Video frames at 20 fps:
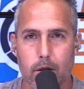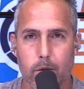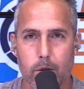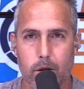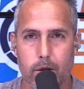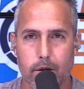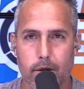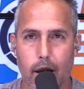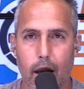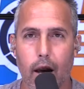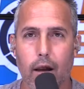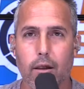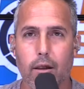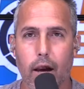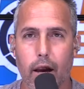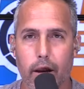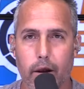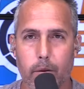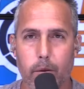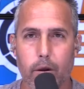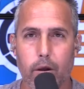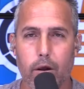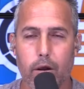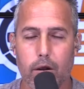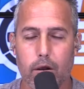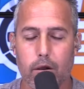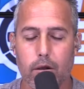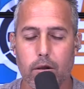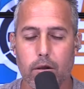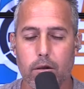we're,
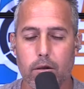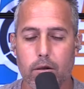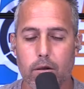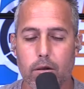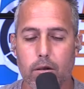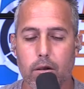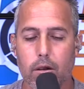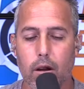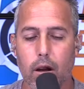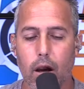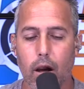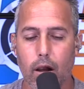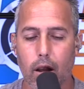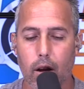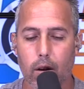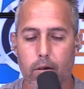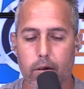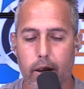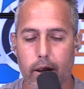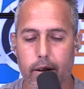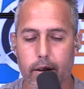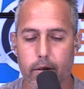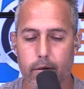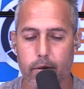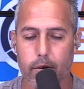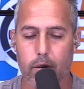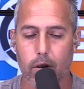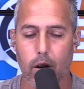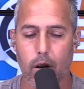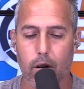hello, thank you
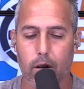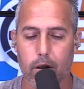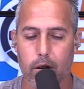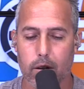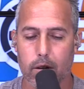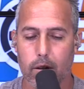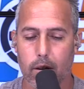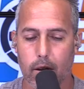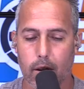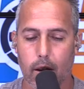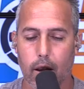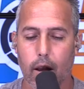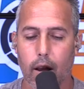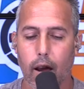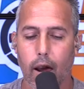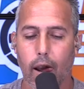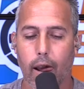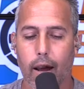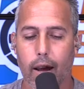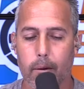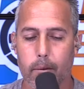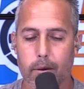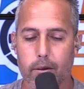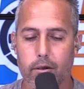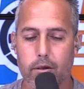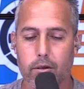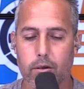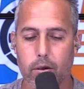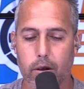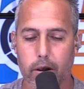for calling
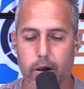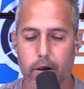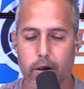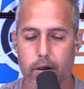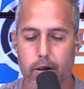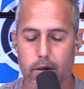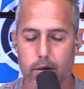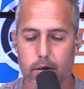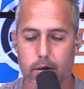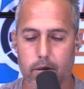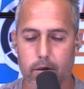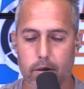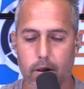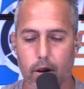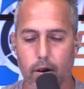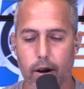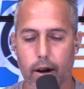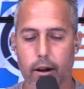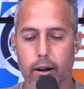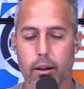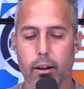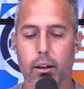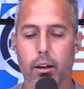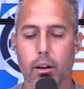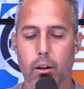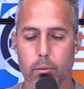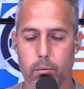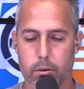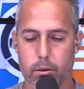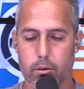ABC Toyota, this is Joe, how can I
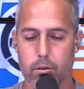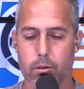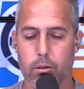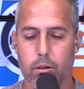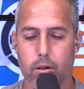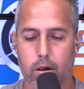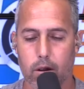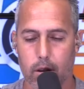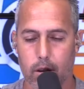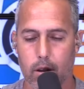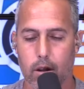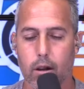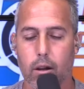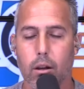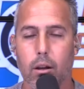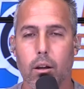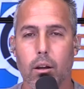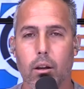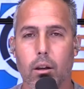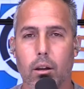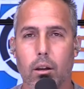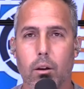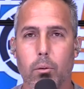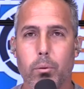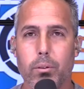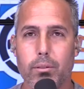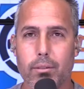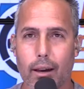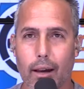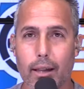help you?
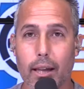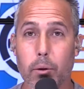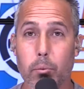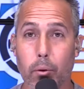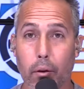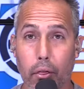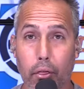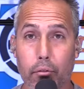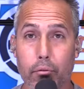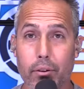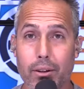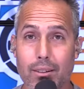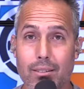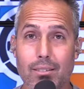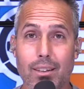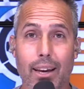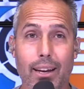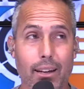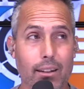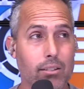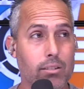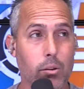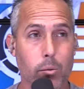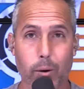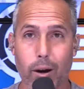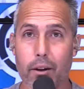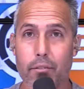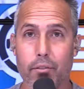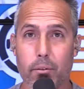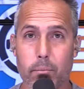We sound like we're 3 seconds
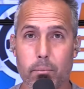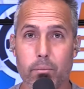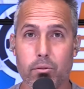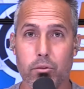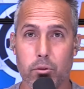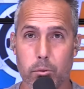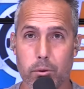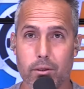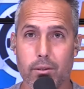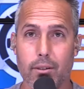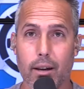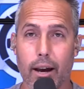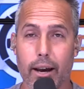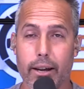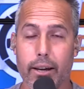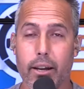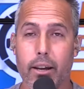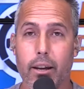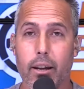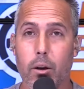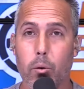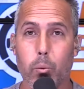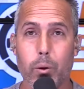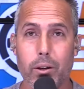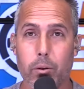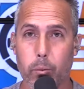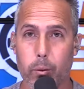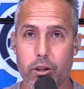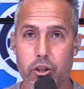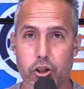away from suicide.
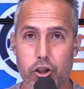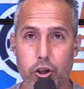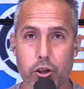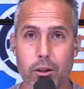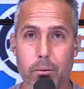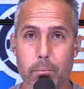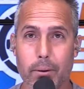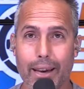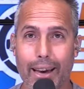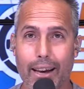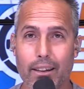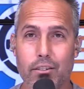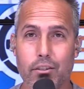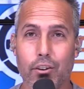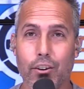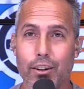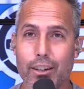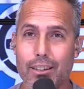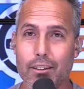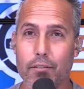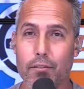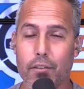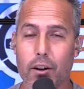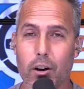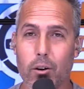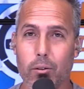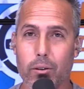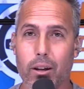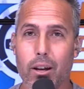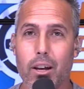We shouldn't be answering the
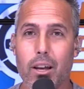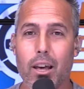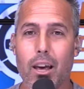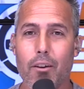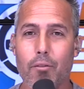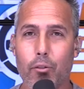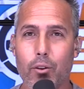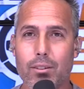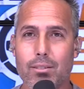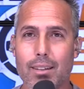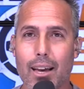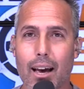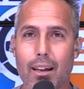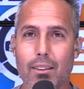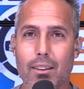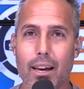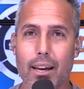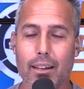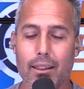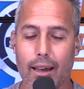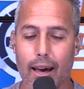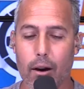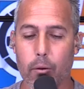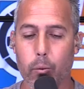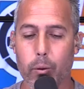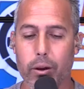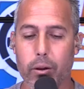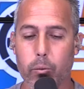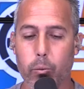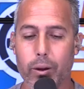phone. If we sound like that,
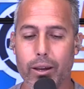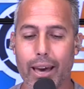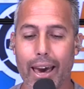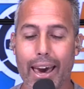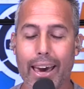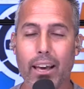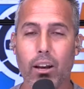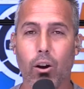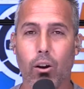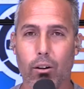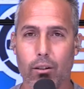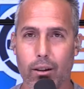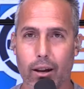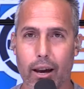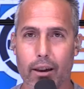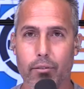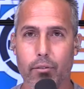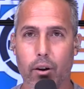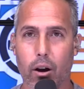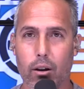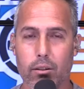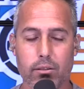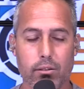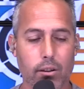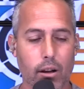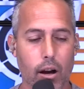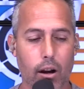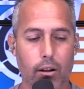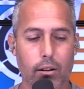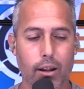we hate our life,
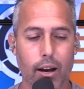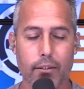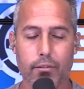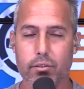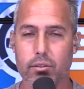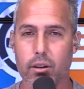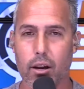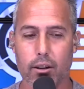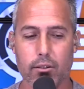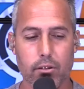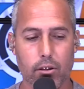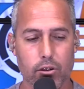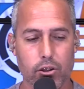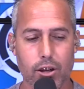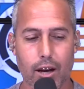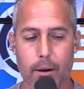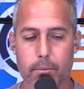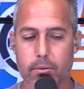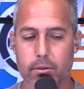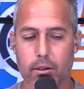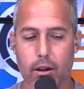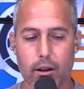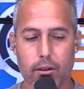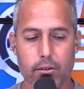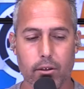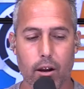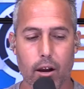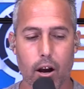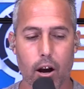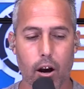our life sucks, our job
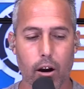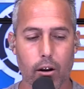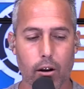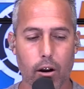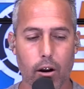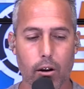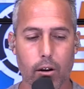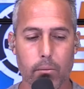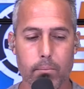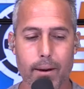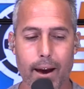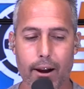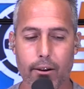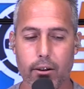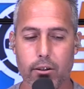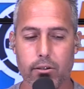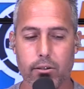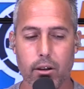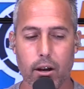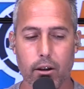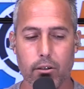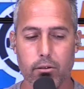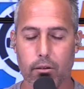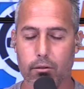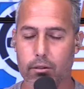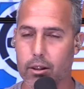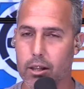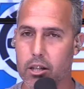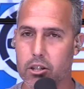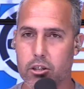sucks, our marriage sucks,
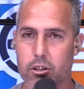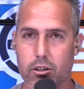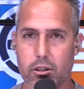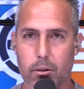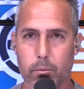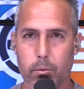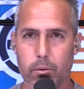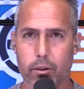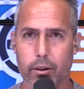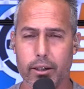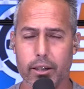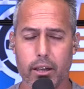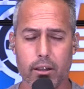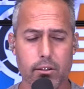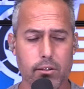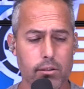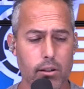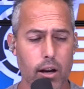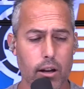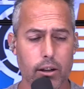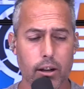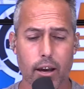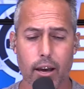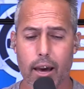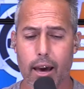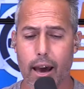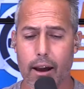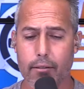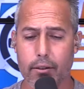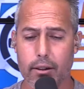our relationship with our kids suck,
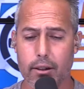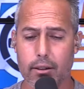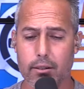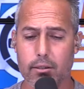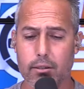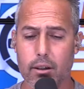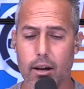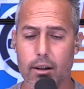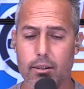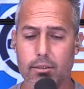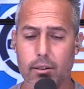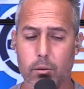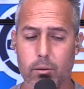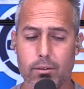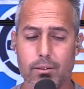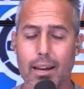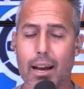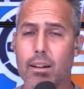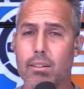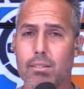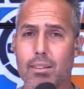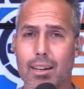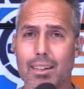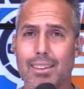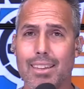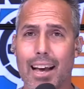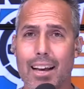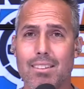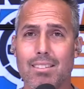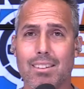everything sucks, and it sounds
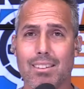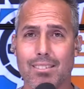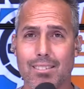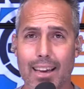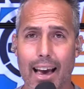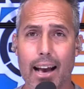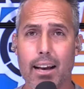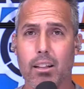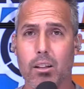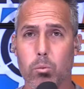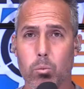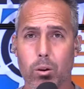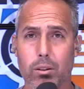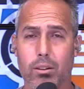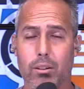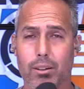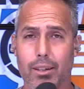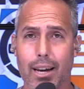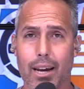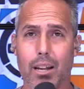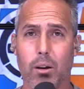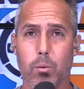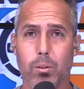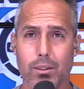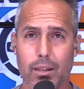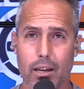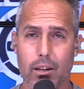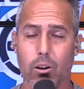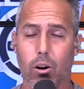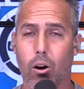like that's exactly what they're getting
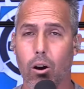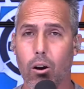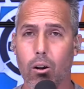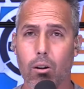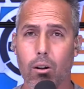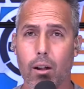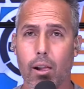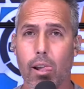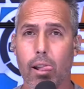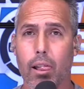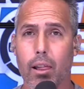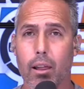when they call.